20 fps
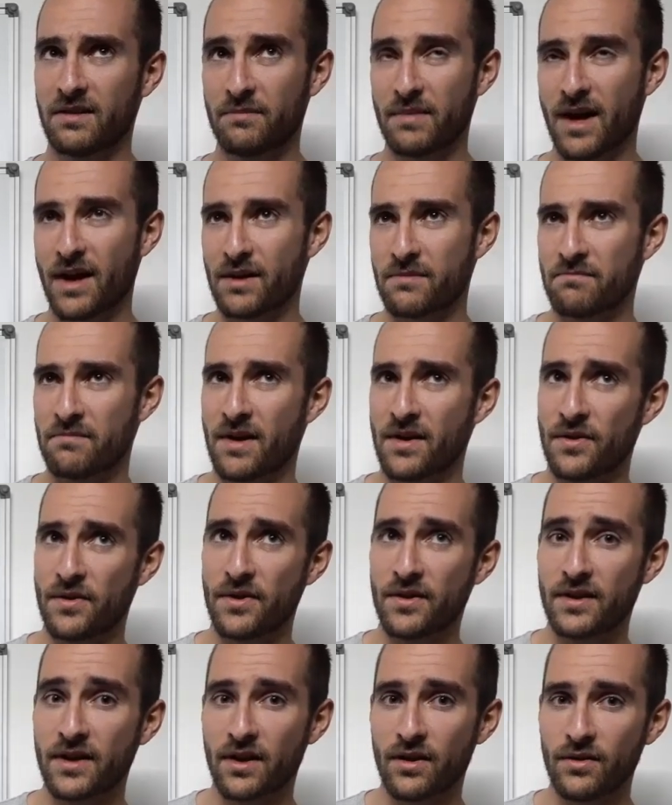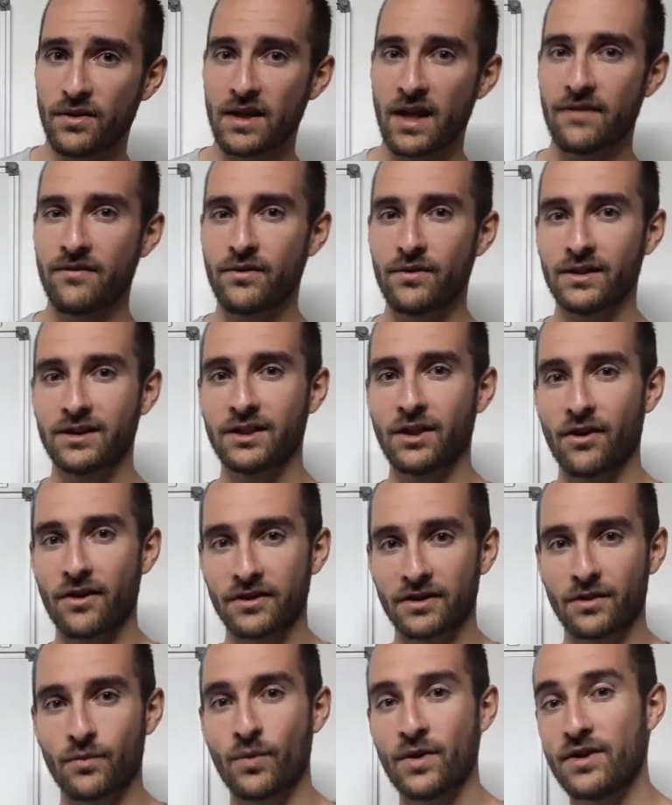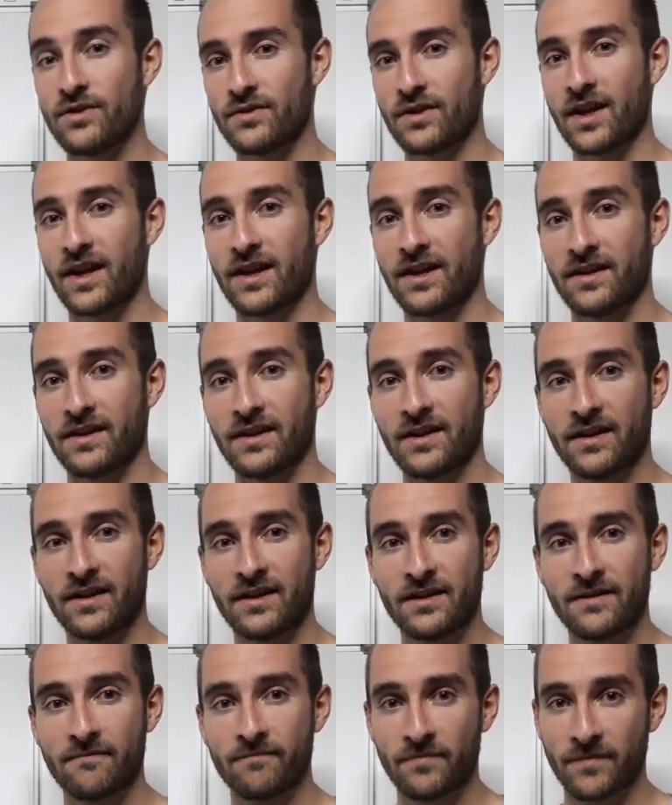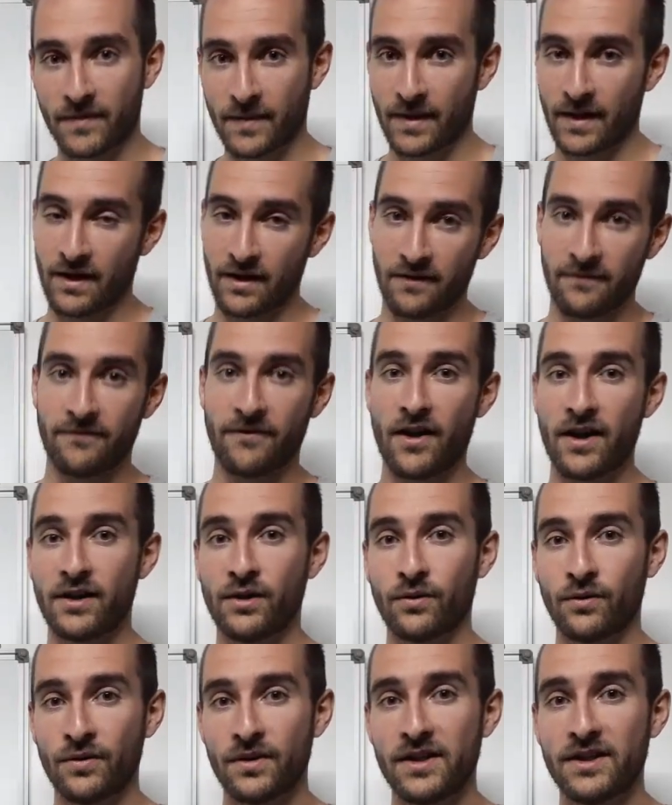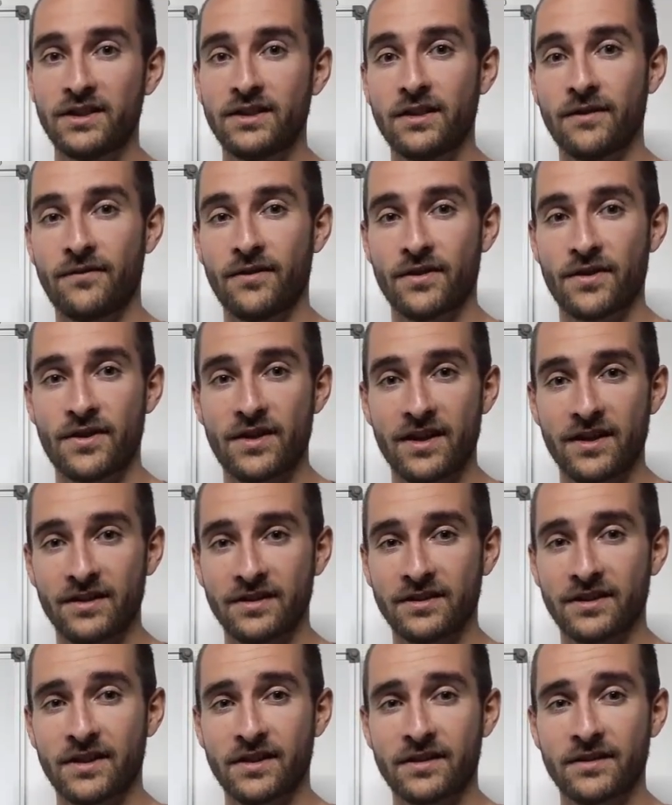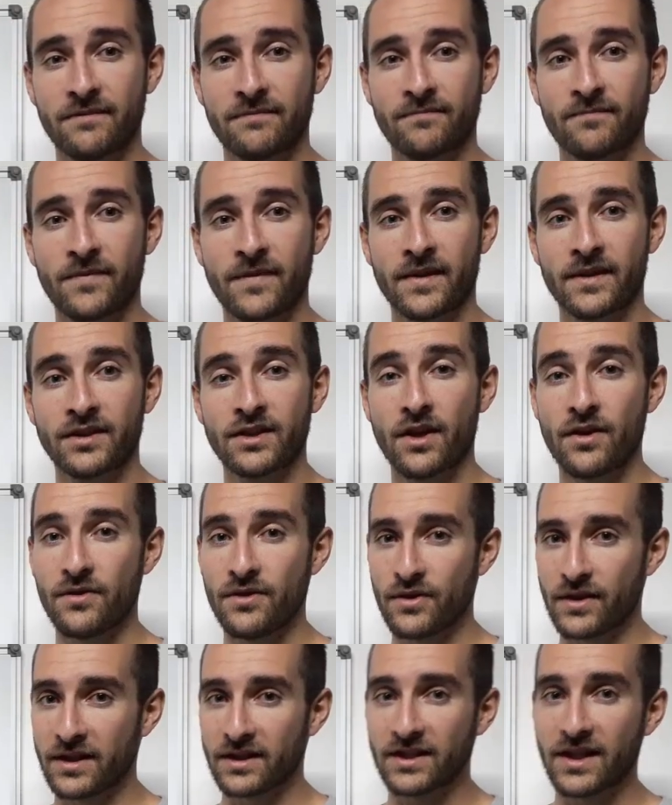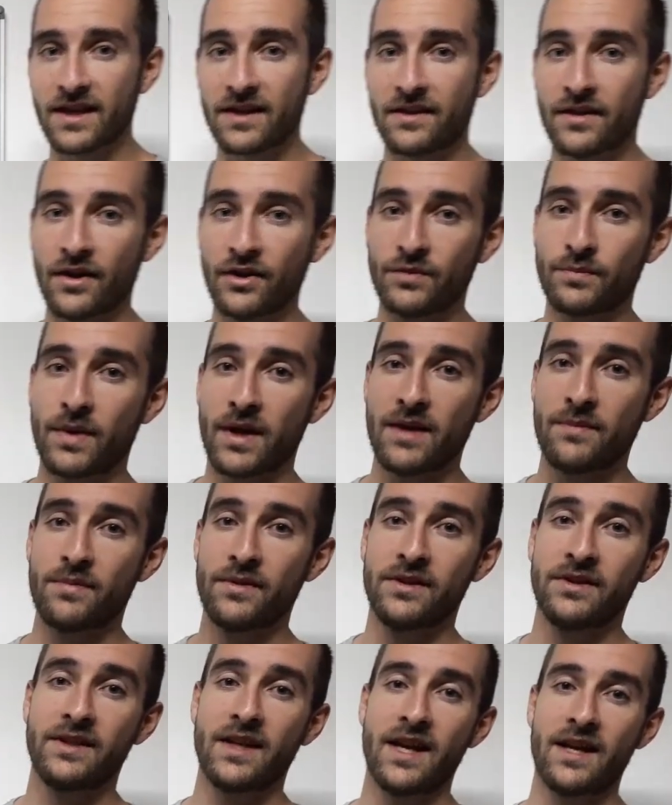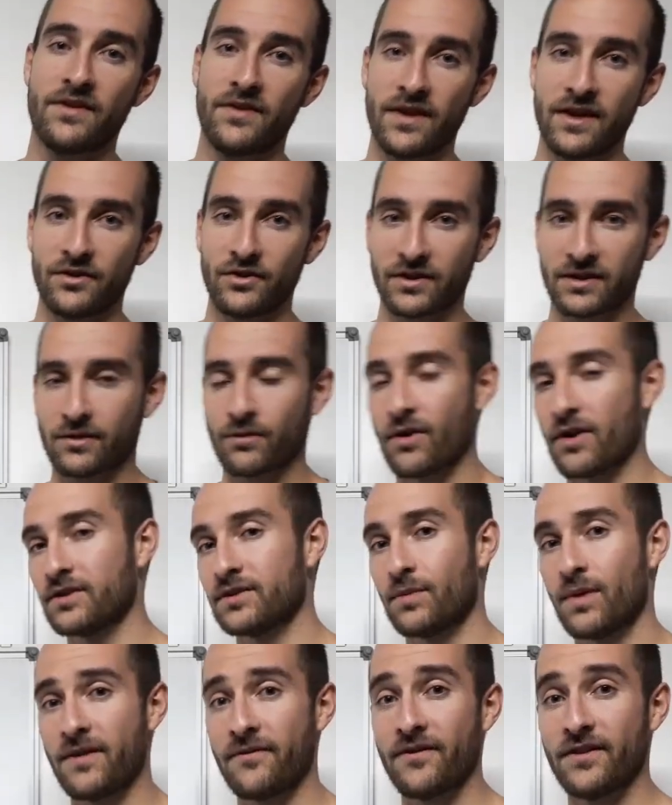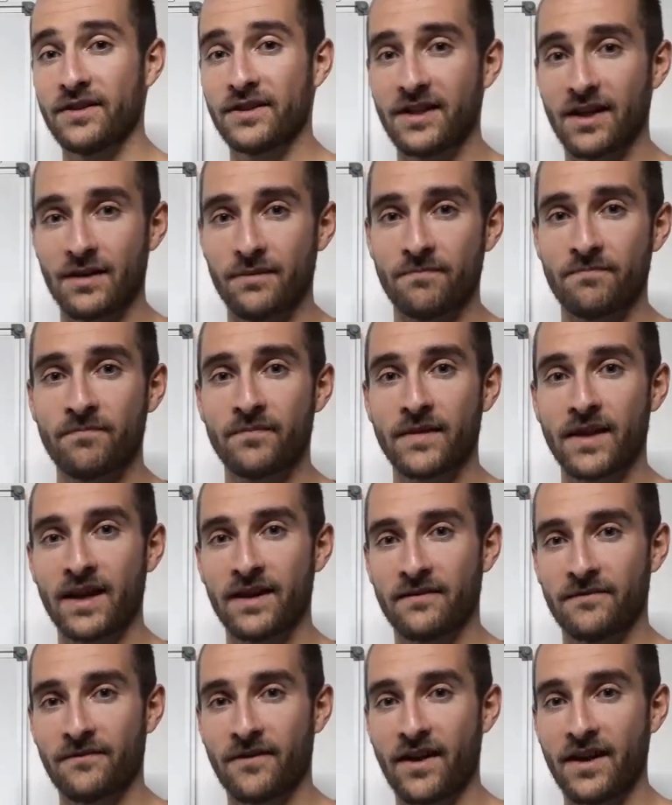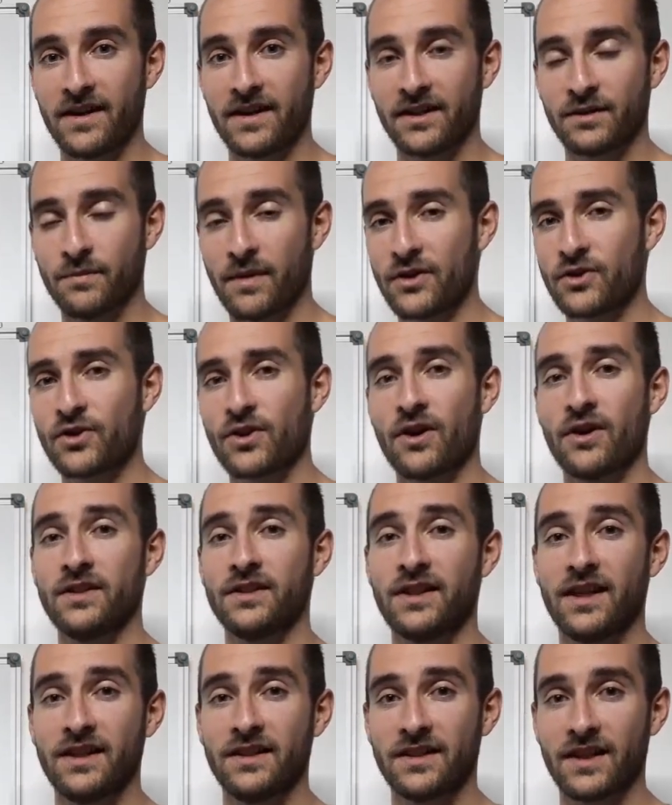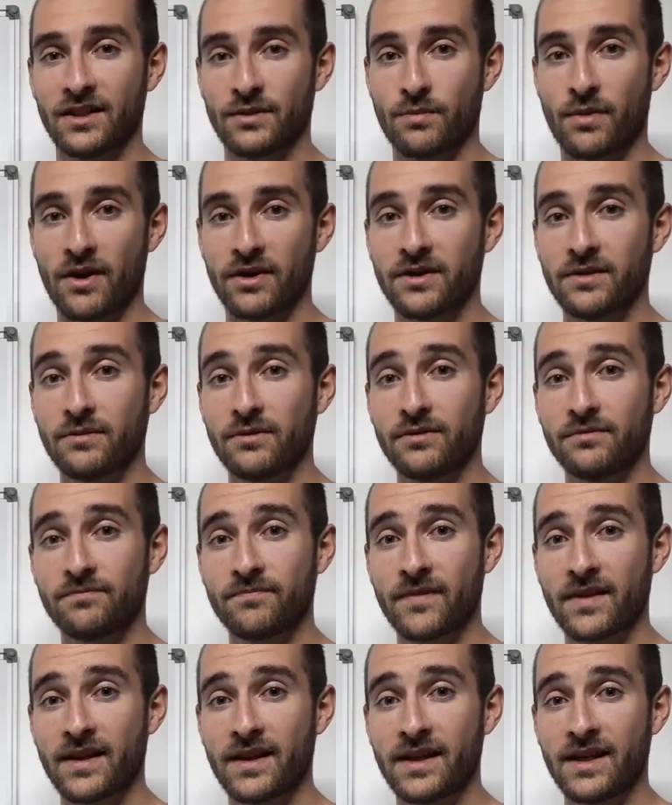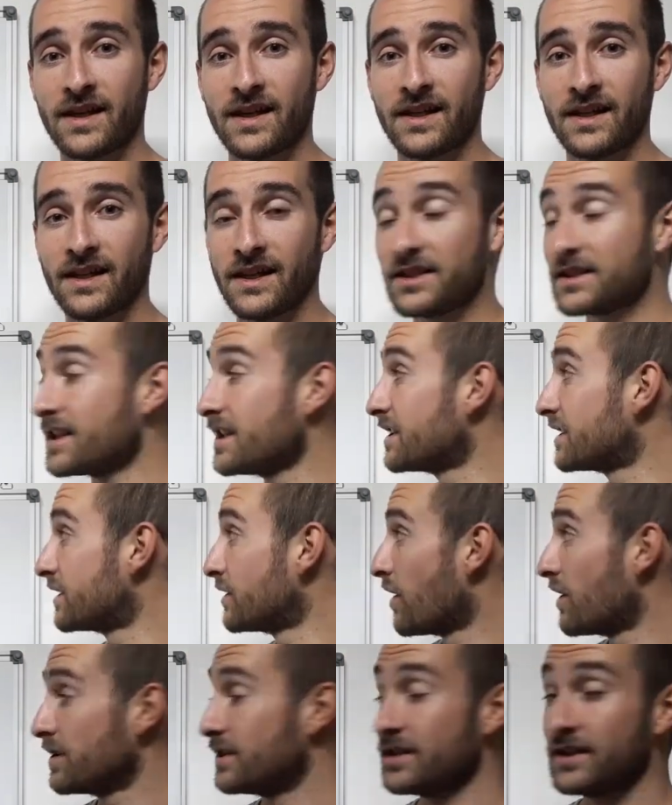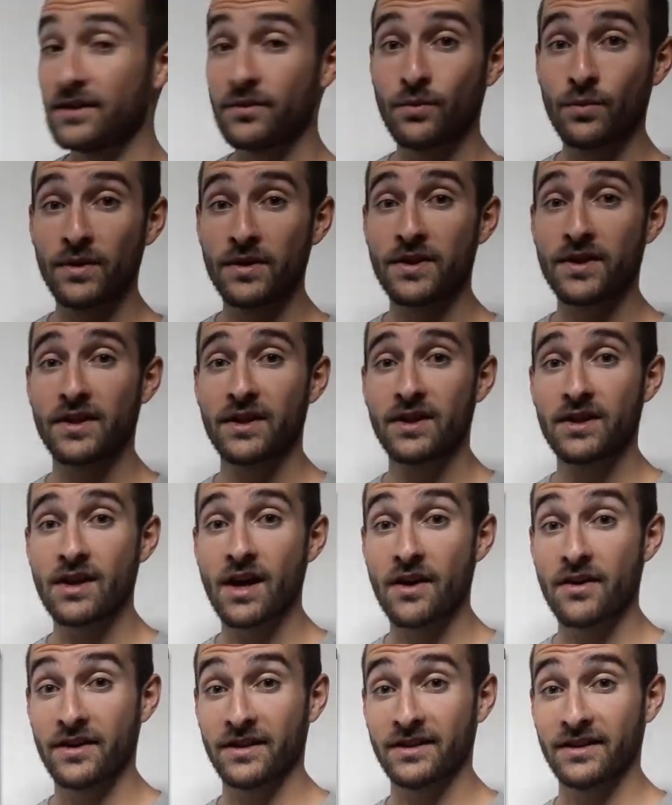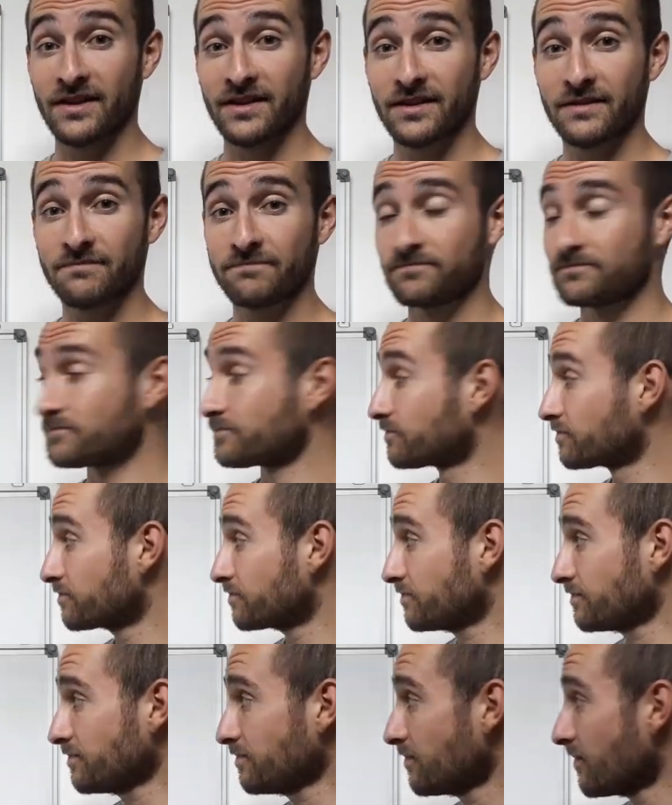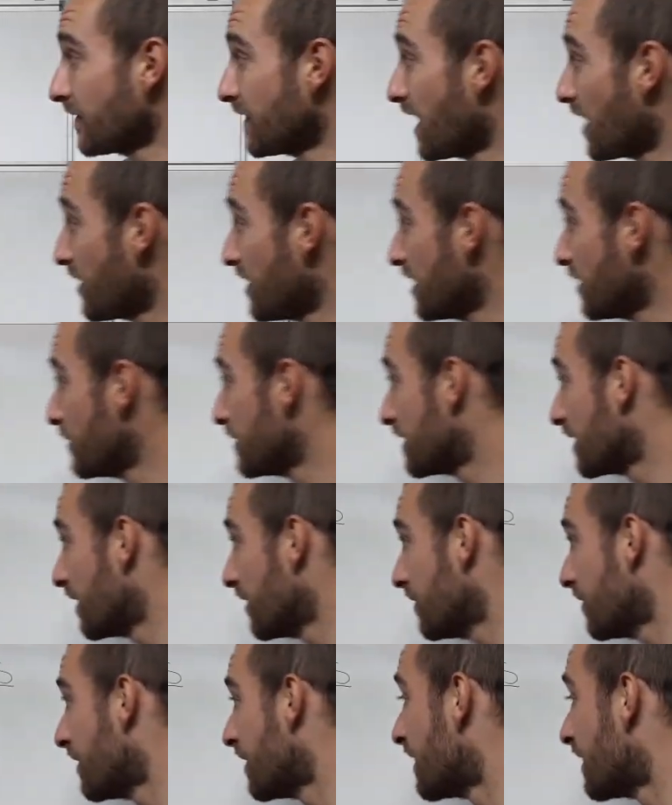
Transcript: about a month ago gave you a task where you can find all these different things. So you can take those papers and then just cross-reference them and find as much content as possible. Let's get started with characters. Now here we go.